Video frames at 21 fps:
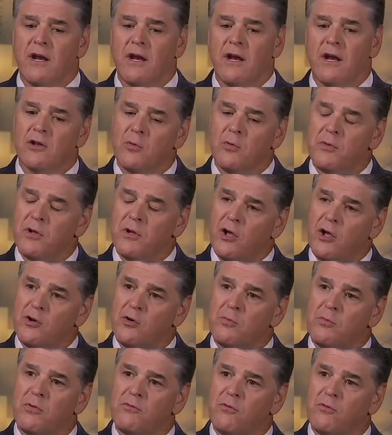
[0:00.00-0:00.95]
of a little bit
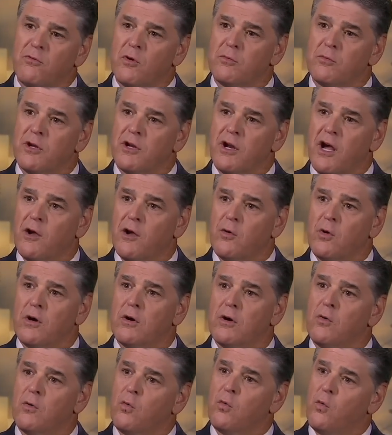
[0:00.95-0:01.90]
underperformed in
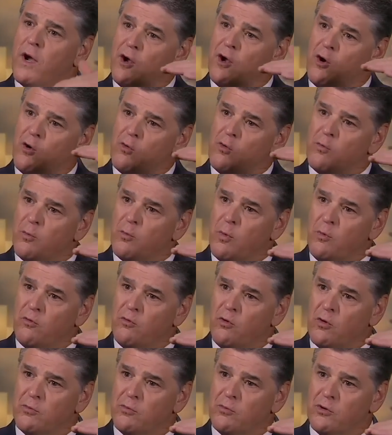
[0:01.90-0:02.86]
Iowa, way
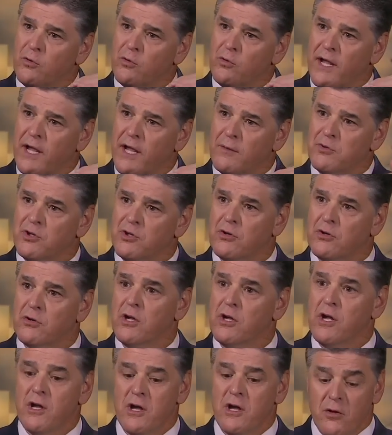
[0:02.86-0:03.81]
overperformed in New Hampshire.
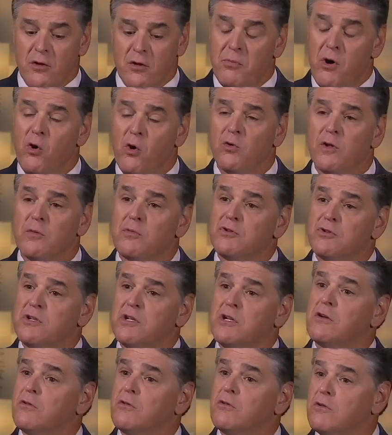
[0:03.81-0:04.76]
The poll numbers
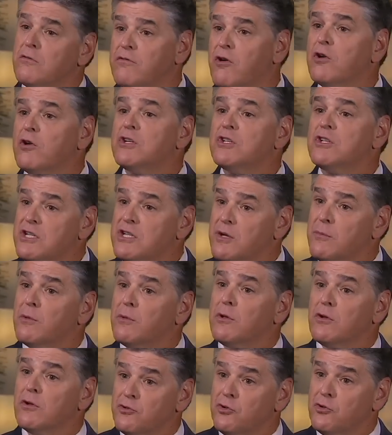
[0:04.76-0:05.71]
here look very
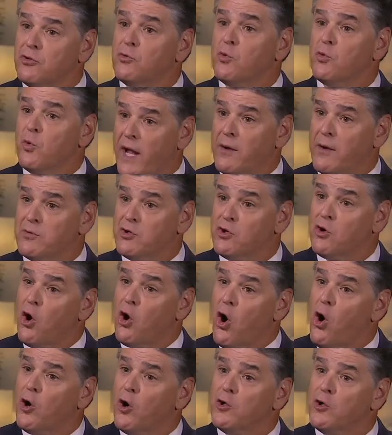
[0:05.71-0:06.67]
similar to New Hampshire.
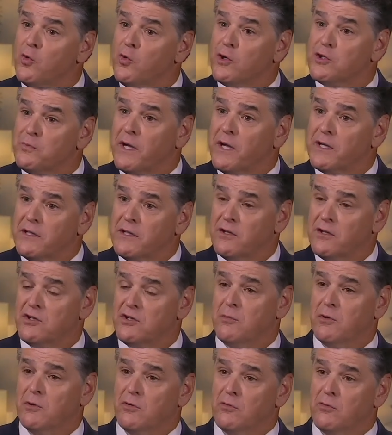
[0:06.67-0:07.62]
Are you expecting a similar